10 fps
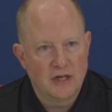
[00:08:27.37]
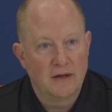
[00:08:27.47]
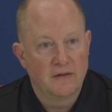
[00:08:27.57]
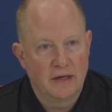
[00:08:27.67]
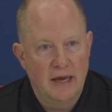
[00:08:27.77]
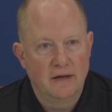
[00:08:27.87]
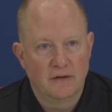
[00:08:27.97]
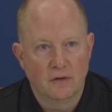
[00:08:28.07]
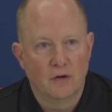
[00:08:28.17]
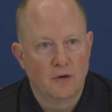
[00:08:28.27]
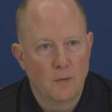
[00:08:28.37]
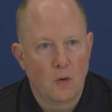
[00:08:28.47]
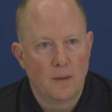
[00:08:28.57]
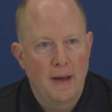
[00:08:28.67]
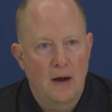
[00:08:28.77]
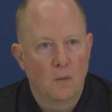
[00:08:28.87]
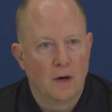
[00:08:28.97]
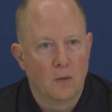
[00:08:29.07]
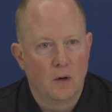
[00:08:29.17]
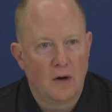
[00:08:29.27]
chance again to learn more about
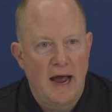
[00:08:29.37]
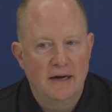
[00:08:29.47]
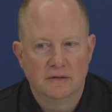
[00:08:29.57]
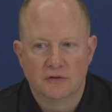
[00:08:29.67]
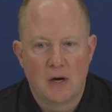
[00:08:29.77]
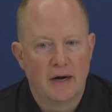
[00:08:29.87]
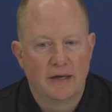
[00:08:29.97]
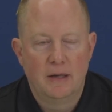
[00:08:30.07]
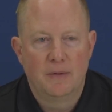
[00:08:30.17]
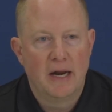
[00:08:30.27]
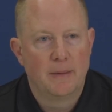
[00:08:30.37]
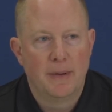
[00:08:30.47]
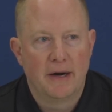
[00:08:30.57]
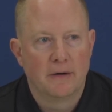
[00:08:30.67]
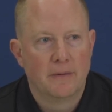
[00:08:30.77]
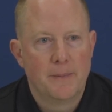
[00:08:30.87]
where we're at and try to keep getting better.